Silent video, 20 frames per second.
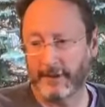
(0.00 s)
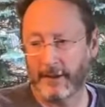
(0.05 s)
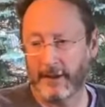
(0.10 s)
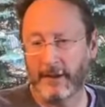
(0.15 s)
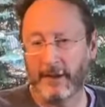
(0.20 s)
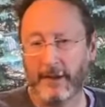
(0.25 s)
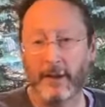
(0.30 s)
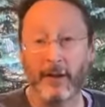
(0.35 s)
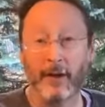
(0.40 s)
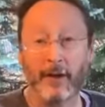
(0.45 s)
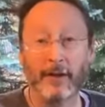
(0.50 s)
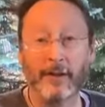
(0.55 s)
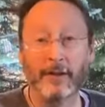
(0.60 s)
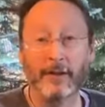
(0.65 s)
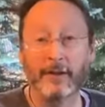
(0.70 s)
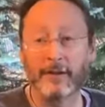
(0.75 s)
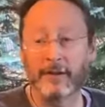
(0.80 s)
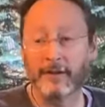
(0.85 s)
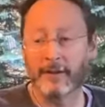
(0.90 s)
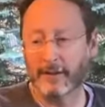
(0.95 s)
it hurt,
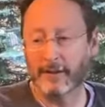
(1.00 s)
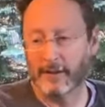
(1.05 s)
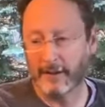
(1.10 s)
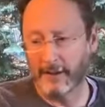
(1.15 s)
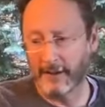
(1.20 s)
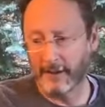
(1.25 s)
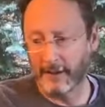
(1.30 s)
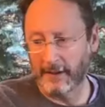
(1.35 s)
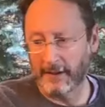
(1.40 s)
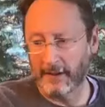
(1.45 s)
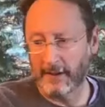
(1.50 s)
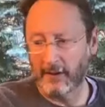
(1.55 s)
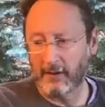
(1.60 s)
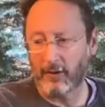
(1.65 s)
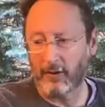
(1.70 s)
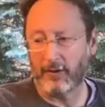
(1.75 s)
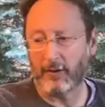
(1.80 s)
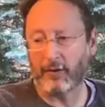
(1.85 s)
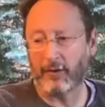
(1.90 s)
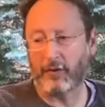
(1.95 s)
or
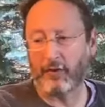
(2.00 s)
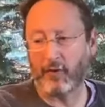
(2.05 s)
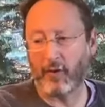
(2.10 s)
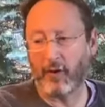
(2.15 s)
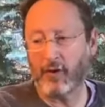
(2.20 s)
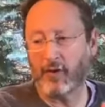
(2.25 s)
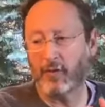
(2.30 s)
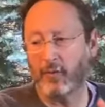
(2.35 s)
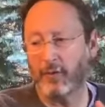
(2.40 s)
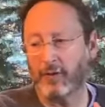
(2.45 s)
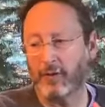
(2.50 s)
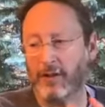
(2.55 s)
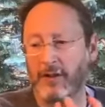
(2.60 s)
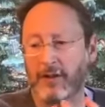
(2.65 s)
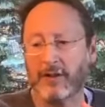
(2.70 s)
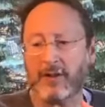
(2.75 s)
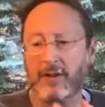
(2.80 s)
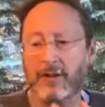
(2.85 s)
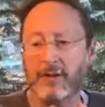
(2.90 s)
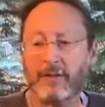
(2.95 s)
your throat was
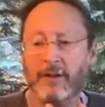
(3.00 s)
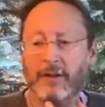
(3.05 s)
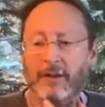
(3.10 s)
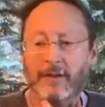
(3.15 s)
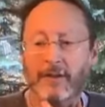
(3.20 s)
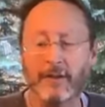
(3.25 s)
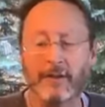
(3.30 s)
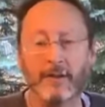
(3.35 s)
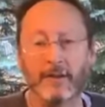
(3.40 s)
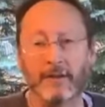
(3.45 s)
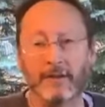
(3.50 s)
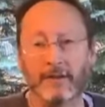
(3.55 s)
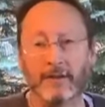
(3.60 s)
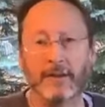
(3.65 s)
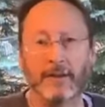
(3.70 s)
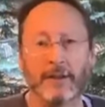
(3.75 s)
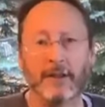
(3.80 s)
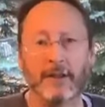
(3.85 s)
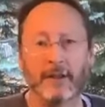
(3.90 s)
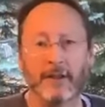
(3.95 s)
constricted,
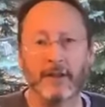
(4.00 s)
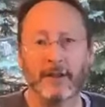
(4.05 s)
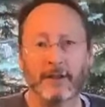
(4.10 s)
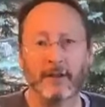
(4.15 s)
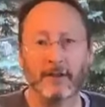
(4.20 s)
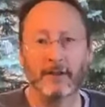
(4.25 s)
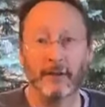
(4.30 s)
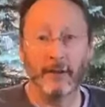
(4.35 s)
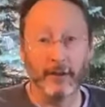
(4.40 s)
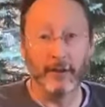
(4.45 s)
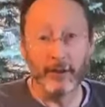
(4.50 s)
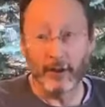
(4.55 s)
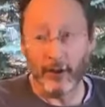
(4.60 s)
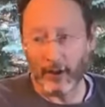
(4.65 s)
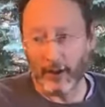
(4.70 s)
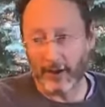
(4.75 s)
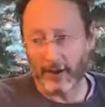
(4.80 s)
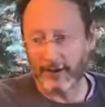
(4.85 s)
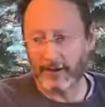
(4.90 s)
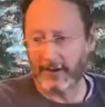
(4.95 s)
or your
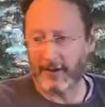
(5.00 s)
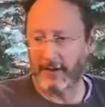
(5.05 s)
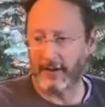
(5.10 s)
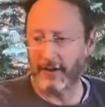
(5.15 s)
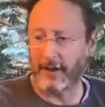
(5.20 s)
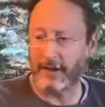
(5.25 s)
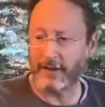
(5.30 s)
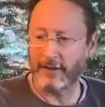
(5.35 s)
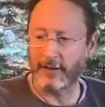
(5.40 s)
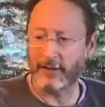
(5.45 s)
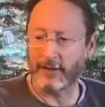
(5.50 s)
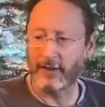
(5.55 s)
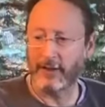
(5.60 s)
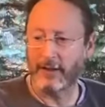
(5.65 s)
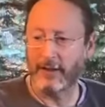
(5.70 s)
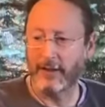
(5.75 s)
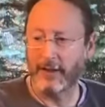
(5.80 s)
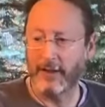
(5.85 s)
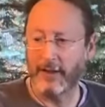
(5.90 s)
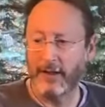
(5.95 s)
jaws clenched
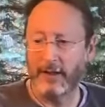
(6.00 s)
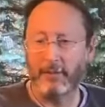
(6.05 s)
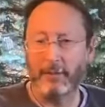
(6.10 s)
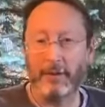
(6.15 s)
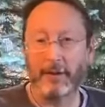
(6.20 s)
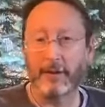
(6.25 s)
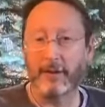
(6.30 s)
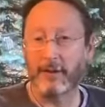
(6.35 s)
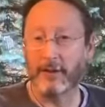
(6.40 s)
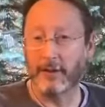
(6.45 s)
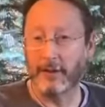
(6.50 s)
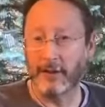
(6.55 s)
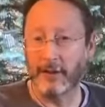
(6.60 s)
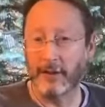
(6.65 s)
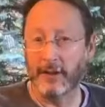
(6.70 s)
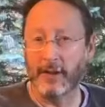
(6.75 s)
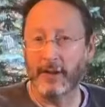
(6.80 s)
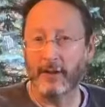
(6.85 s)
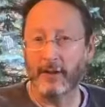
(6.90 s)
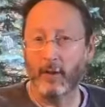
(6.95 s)
because you
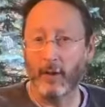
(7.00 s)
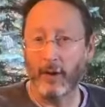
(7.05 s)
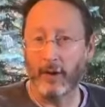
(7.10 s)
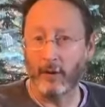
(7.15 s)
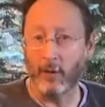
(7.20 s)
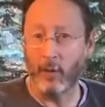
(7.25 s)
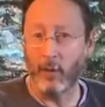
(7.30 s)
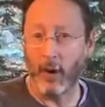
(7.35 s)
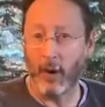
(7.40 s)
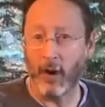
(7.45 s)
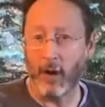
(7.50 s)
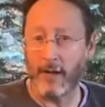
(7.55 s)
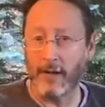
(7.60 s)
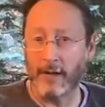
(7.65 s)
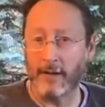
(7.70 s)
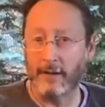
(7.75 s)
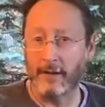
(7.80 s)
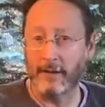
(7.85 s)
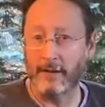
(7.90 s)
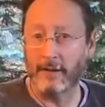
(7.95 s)
didn't get what you
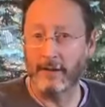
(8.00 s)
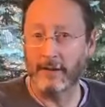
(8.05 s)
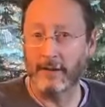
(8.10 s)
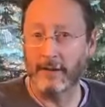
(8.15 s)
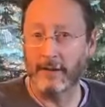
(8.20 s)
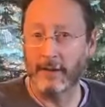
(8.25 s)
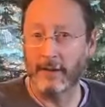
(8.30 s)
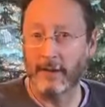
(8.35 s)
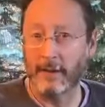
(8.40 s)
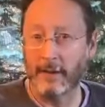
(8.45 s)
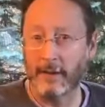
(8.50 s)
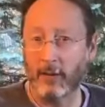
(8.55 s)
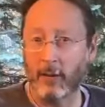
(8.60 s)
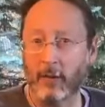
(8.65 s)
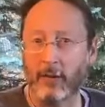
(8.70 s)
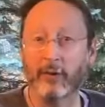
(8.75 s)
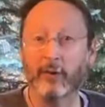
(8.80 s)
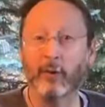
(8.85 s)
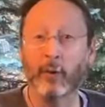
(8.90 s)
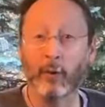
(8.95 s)
wanted, or
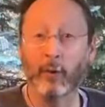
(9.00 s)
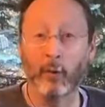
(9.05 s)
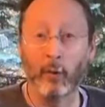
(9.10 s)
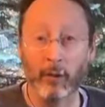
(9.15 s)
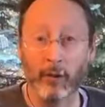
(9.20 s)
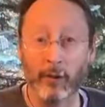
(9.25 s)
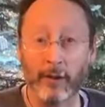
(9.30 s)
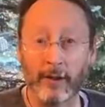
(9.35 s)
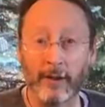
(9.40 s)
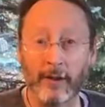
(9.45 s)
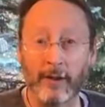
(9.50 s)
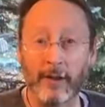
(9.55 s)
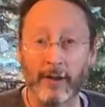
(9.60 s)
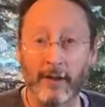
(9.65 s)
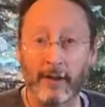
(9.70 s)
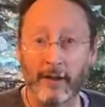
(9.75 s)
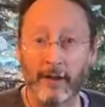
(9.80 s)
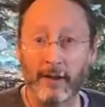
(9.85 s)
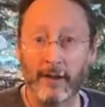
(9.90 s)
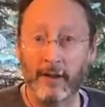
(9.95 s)
you were worried
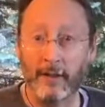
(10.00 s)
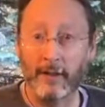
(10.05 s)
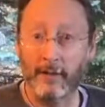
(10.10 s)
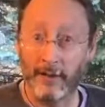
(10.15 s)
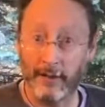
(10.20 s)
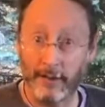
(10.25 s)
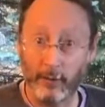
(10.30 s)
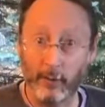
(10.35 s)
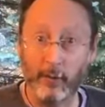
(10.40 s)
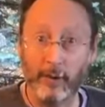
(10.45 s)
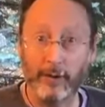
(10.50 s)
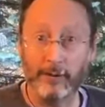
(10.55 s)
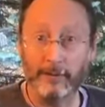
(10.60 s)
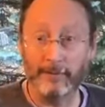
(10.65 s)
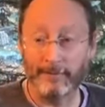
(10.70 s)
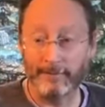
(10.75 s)
that you wouldn't.